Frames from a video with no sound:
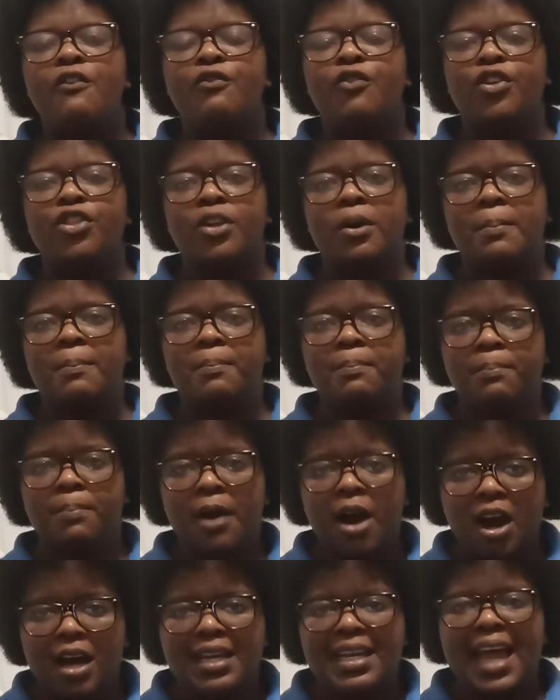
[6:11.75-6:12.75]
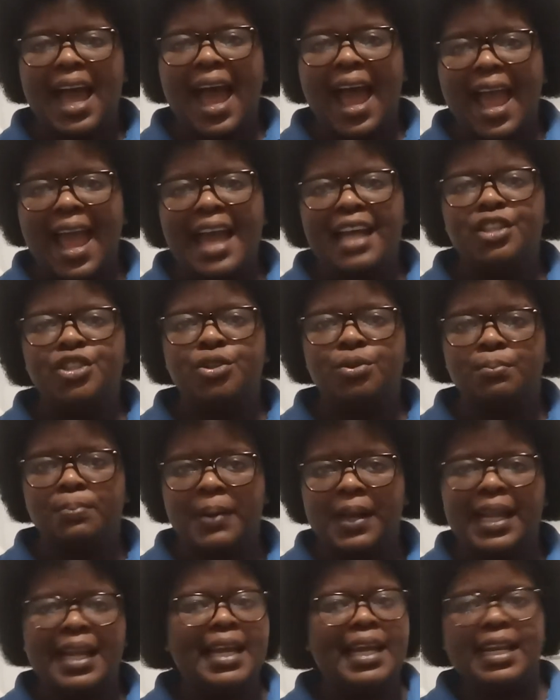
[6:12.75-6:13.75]
for the part I had to
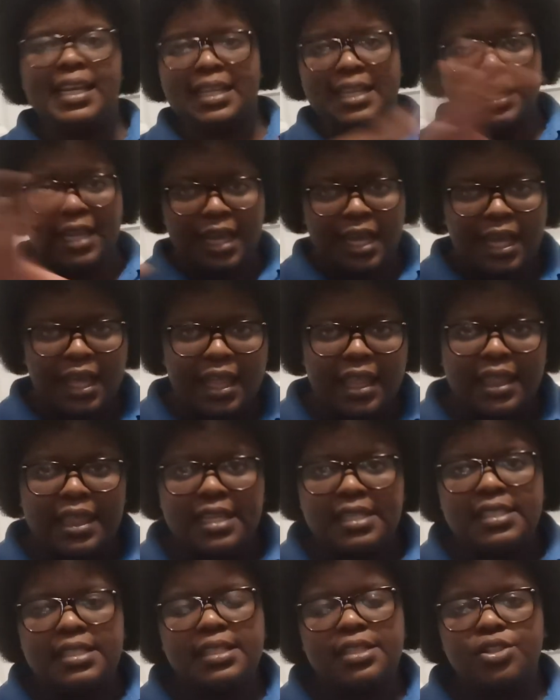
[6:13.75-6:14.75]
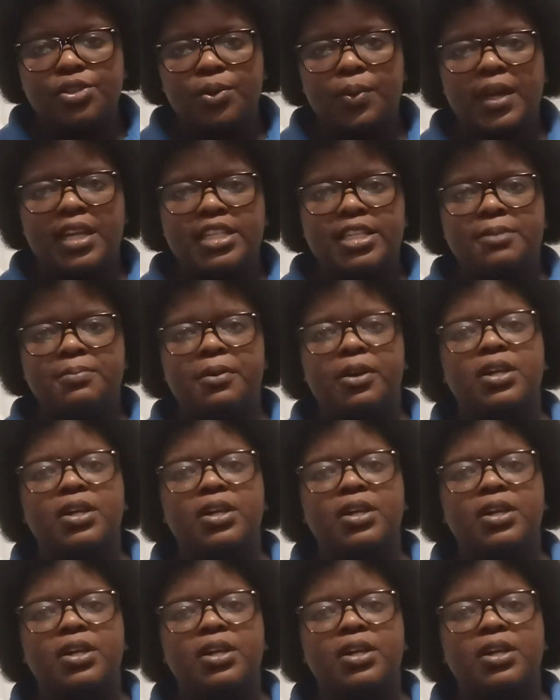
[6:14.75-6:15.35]
play in this situation.